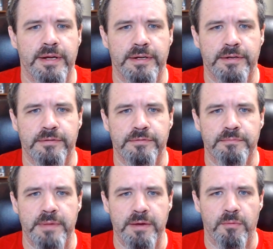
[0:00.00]
of
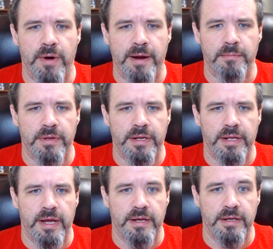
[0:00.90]
me rambling
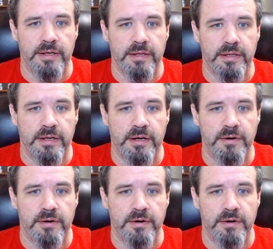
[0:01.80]
like a